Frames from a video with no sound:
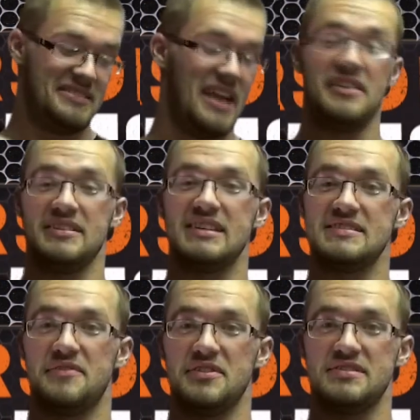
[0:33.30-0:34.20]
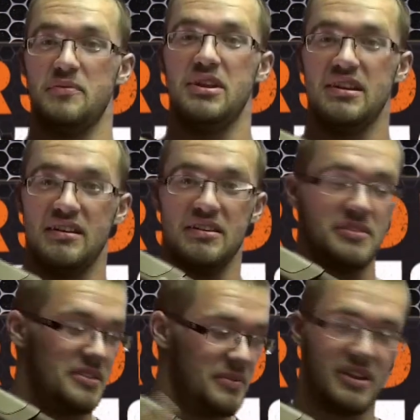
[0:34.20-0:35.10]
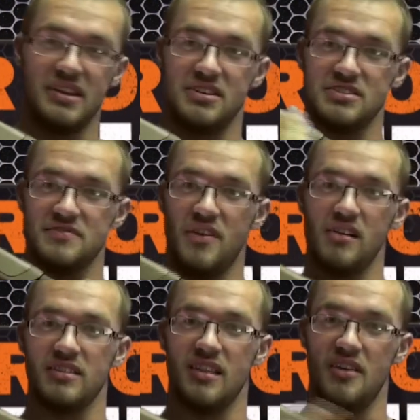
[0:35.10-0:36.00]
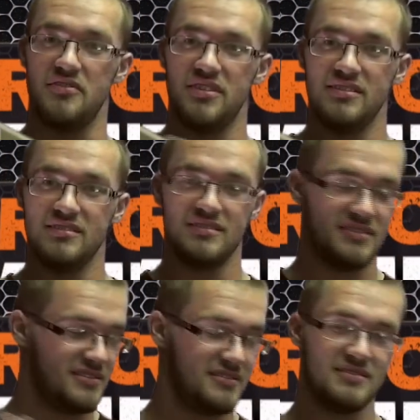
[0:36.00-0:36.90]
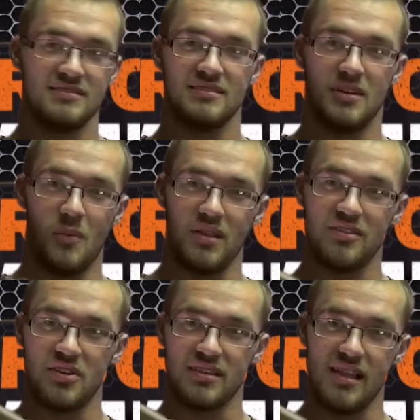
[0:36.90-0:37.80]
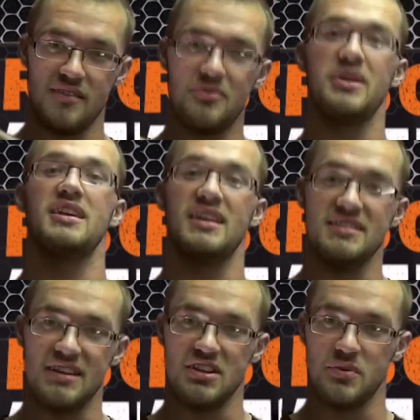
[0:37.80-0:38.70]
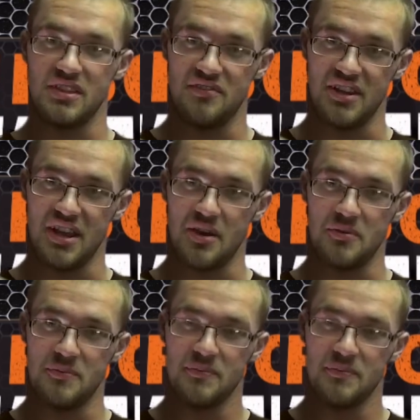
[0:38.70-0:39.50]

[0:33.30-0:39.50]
I think that's the first thing we need to do. We need to just fall in love. Once you're in love, we can continue with the video.